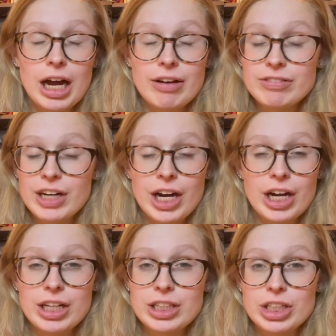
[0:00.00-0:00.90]
a very
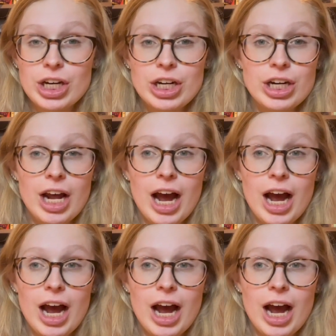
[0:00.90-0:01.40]
ugly turn.